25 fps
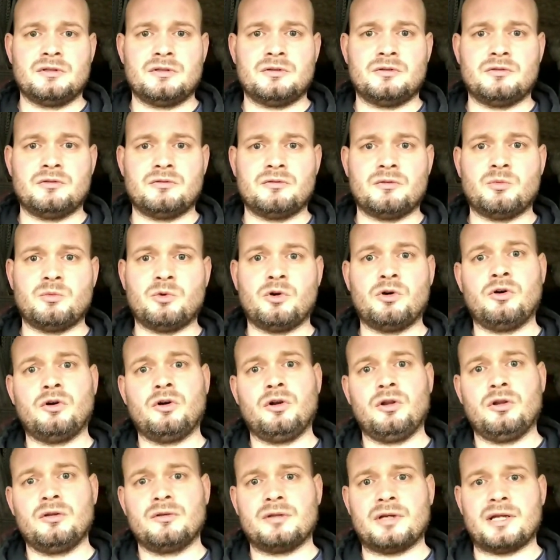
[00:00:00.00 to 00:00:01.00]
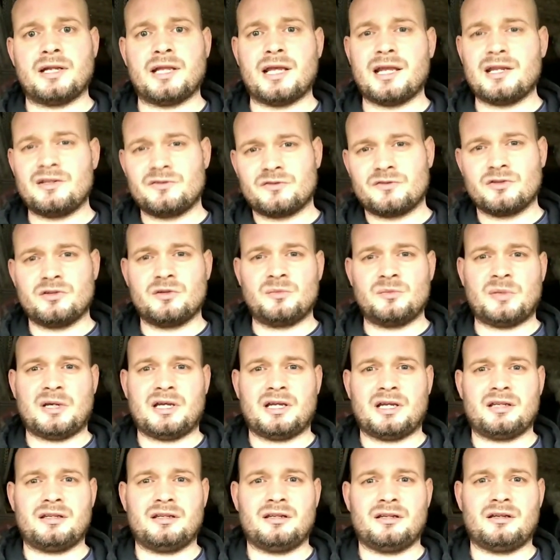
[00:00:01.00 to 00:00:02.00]
or a wall, and it ain't too
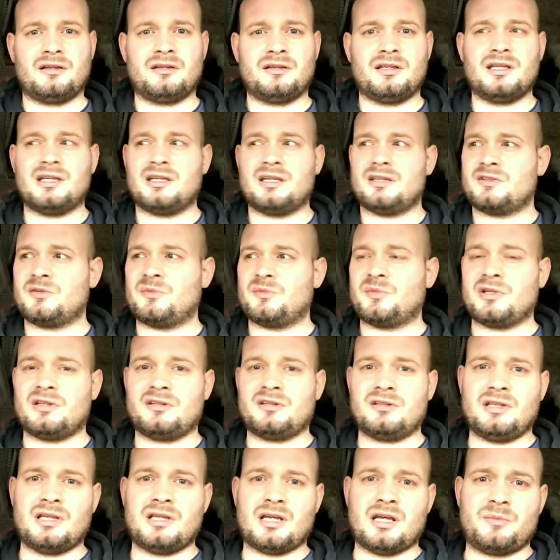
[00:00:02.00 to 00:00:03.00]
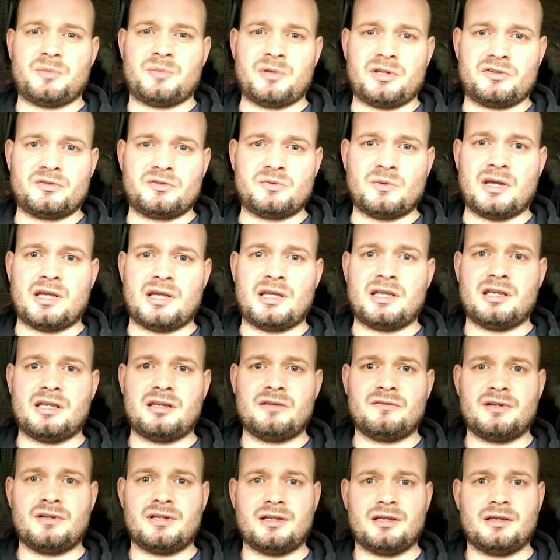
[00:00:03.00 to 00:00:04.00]
bad. Yeah, it's a bit, you get a bit sweaty
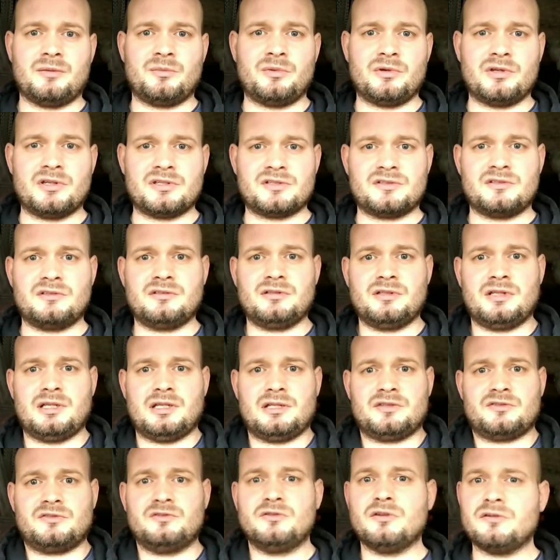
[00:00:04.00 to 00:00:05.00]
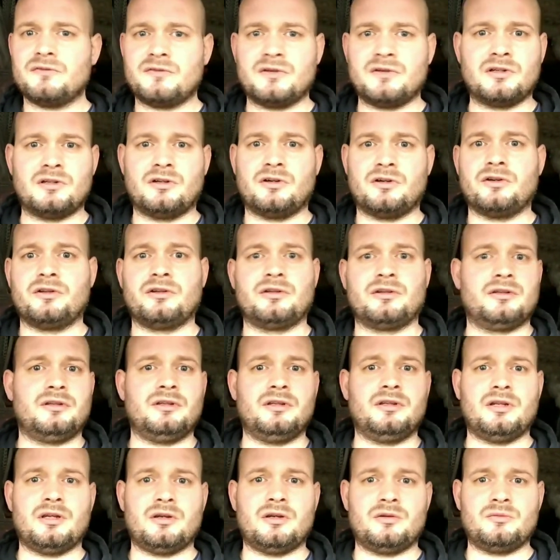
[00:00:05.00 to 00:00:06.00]
here and there, but it's nothing like
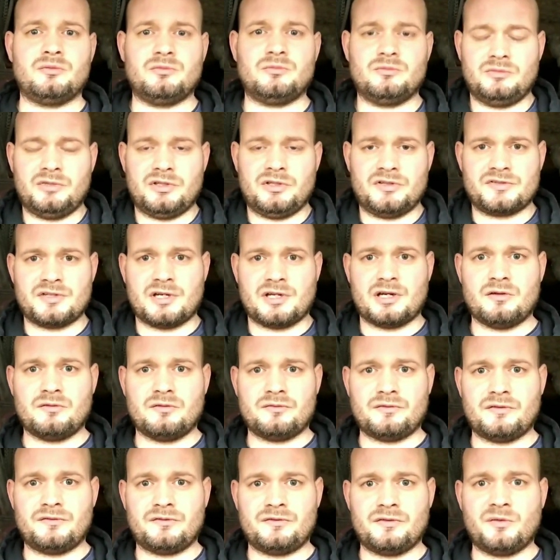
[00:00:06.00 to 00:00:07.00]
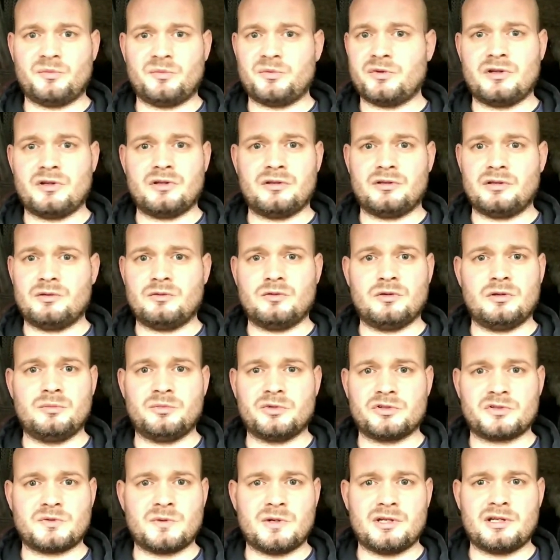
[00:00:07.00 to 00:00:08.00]
yourself. I've done it all in
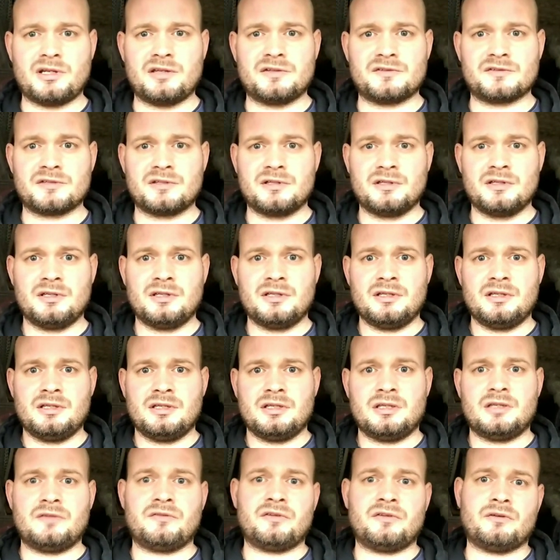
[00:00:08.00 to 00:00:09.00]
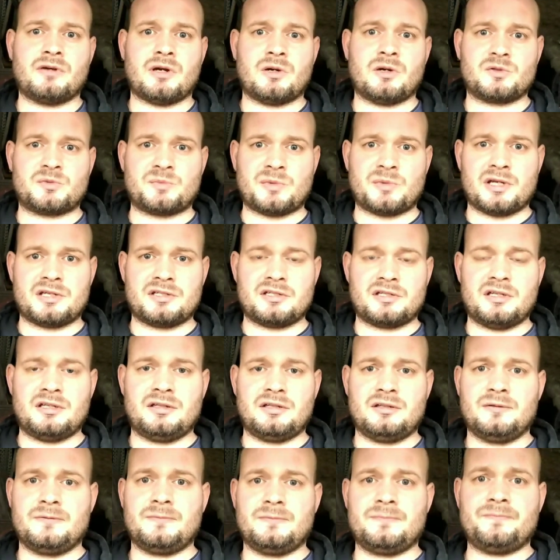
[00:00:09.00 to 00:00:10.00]
my 20s. If you're house bashing,
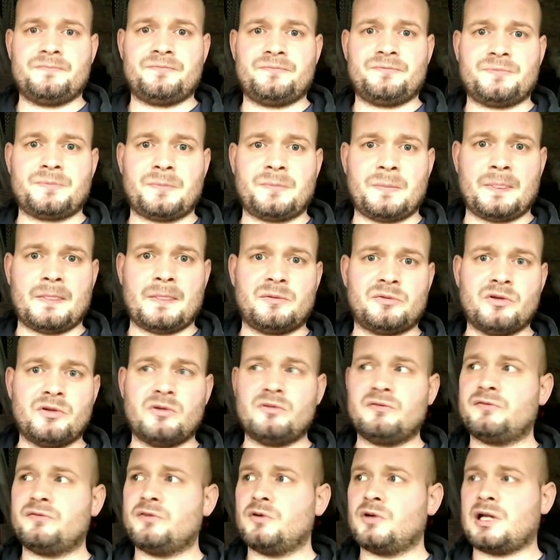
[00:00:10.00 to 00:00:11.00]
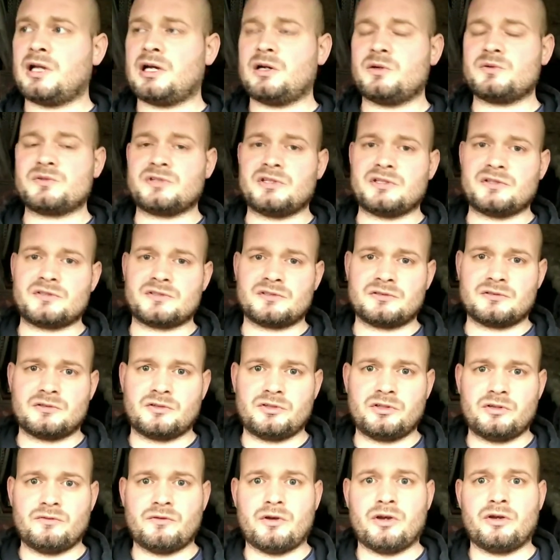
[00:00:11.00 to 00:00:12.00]
doing full houses
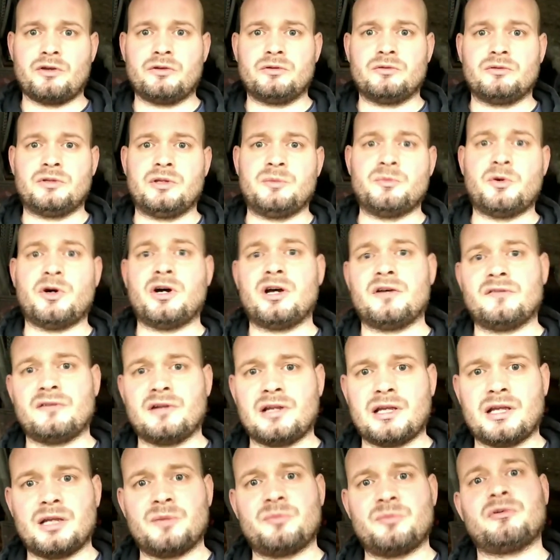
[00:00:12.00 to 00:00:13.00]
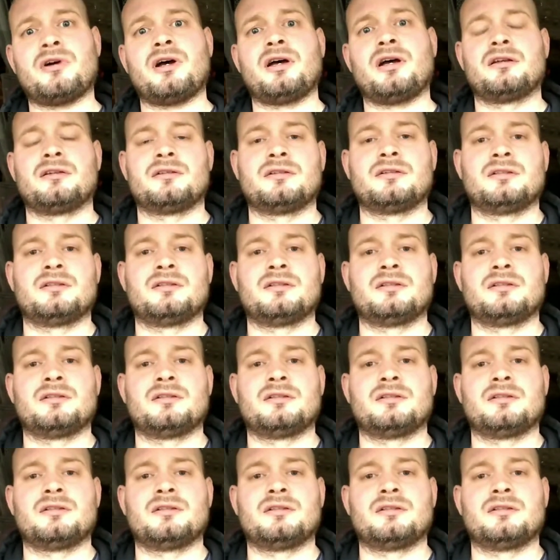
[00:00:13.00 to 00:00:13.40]
on your own, you might have a labourer,